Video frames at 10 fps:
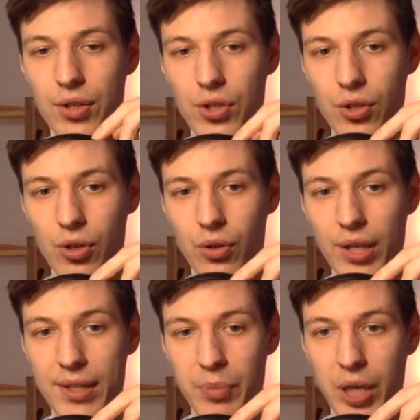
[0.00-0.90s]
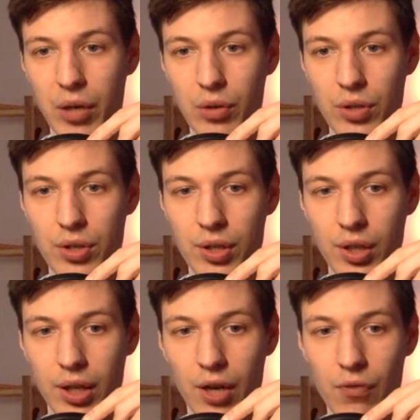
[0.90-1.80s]
So it's about
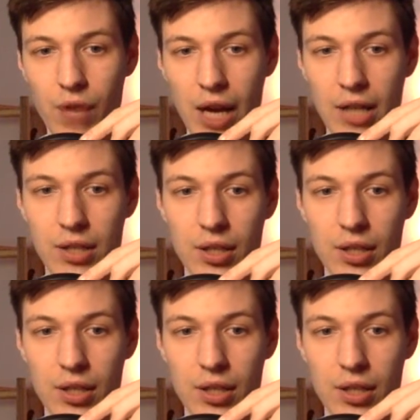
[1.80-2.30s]
correct